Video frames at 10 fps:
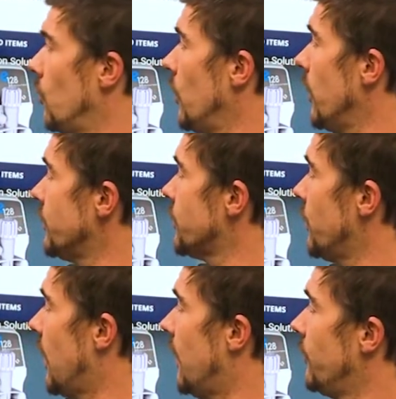We
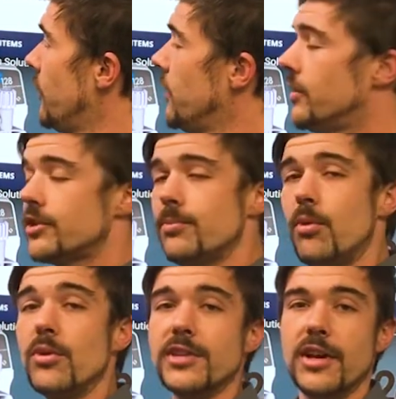also have
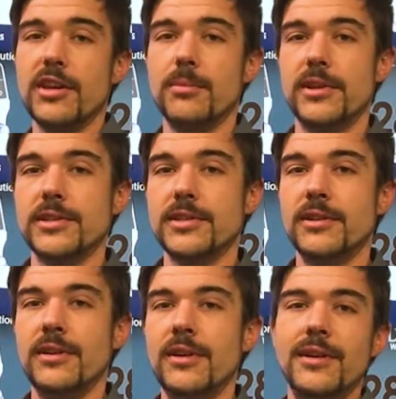support documents.
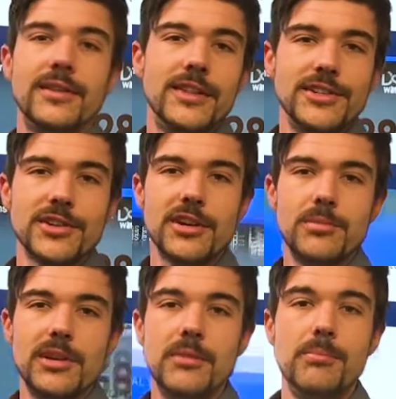These are going to
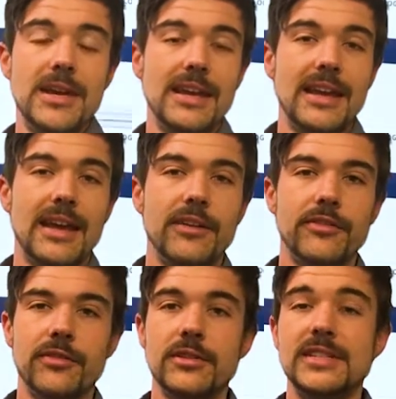be
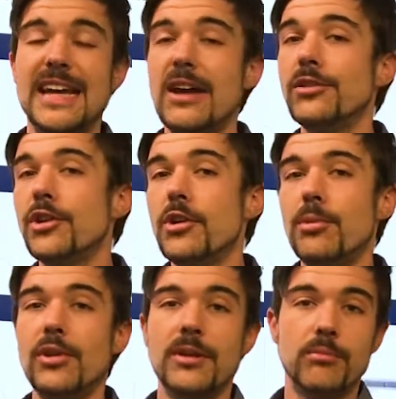PDF,
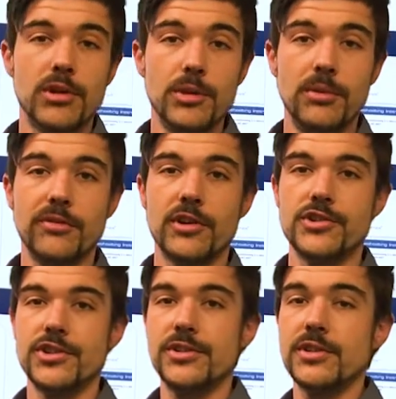downloadable and printable
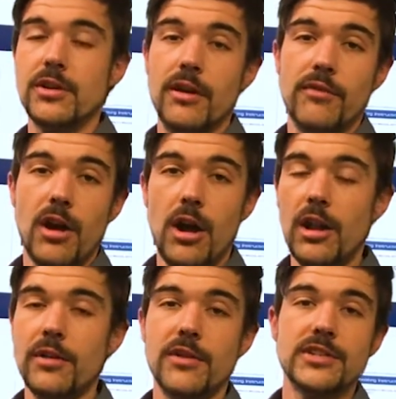versions of
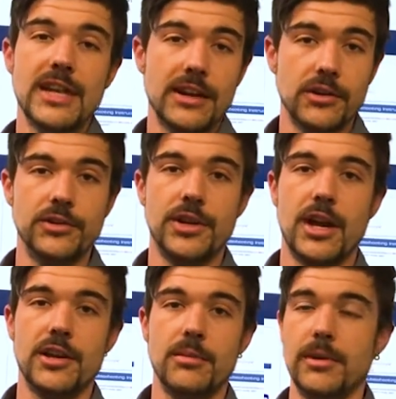all of our technical
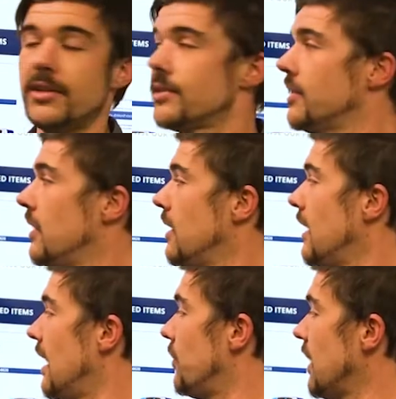documents,
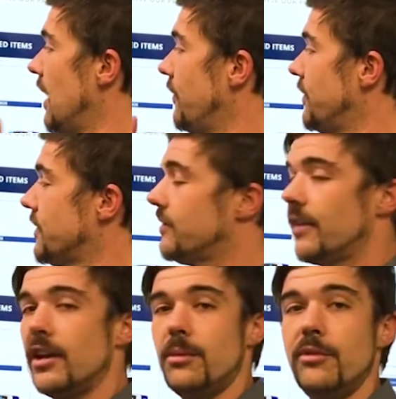and we have this
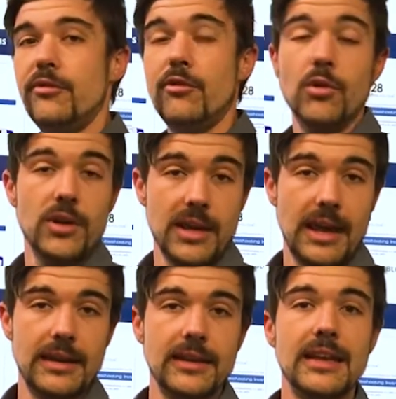available for,
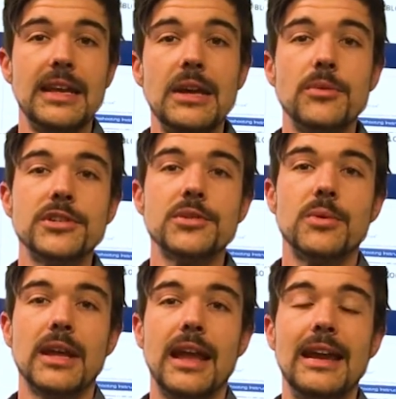again, the
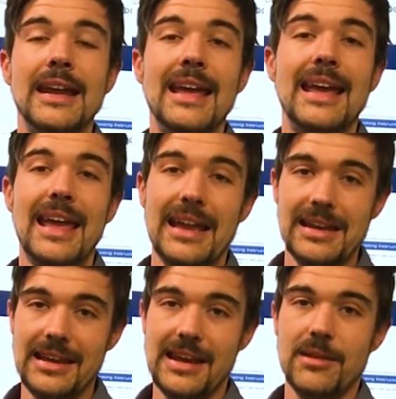E128
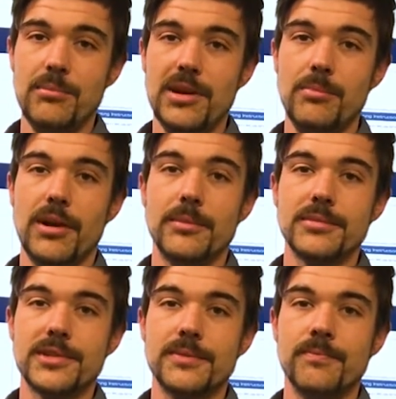and EMP
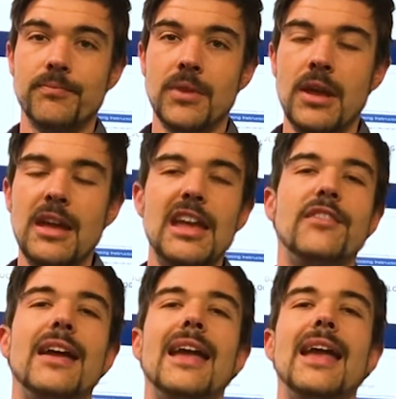pumps. If
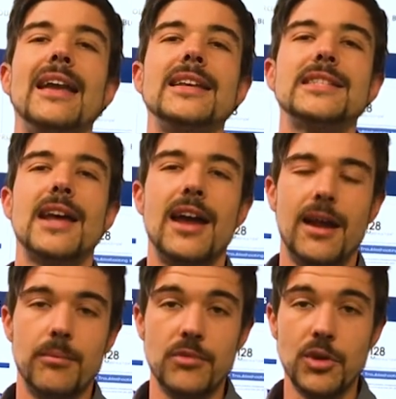at any
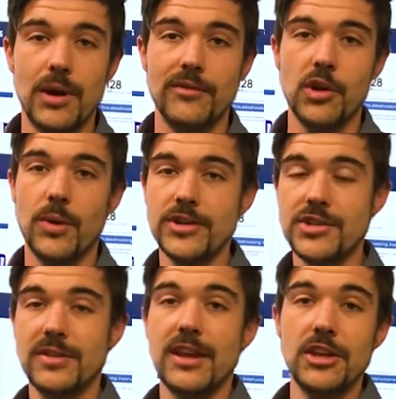time you have a
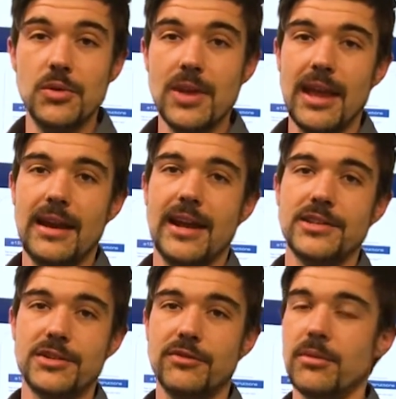question that you can't
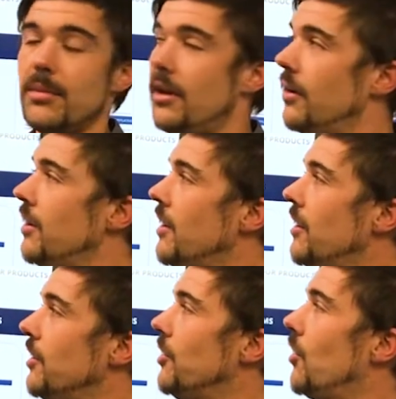answer from here,
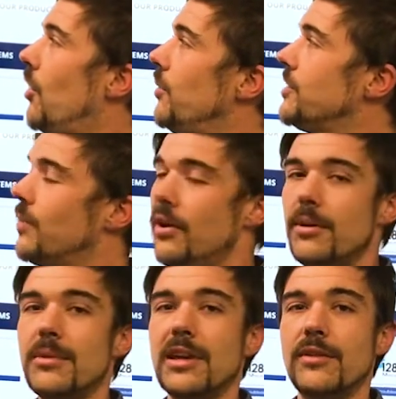you're always
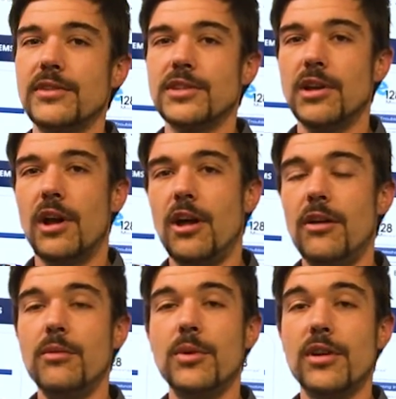welcome to give us a
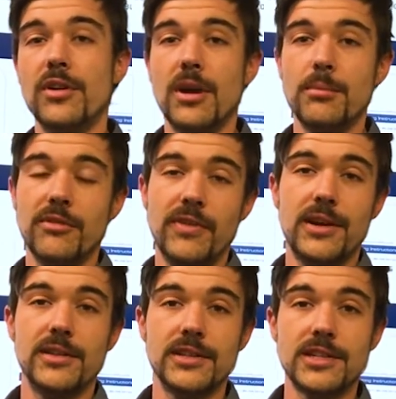call with our number
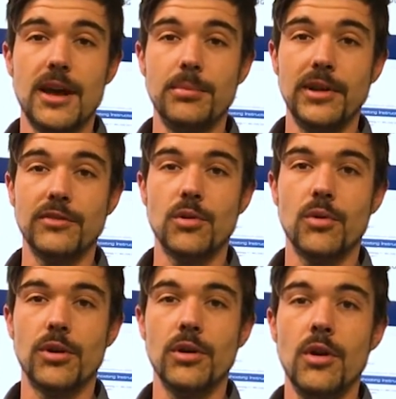found in the top left
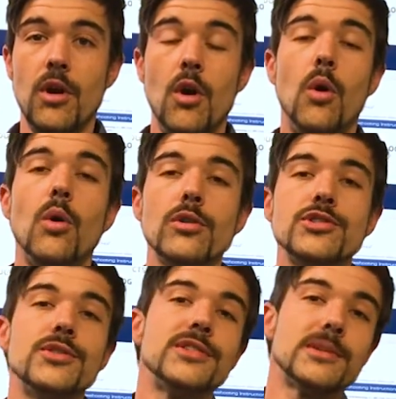corner, or
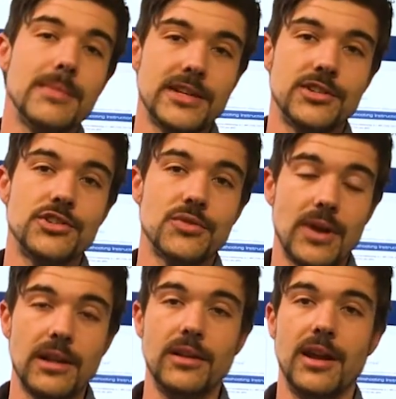shoot us a message
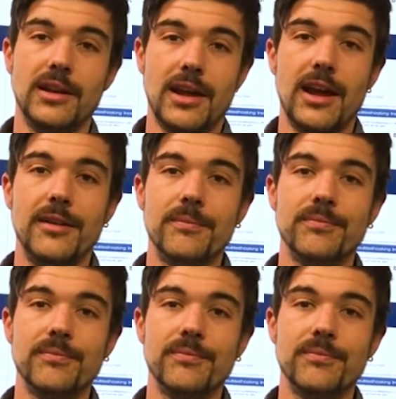directly online.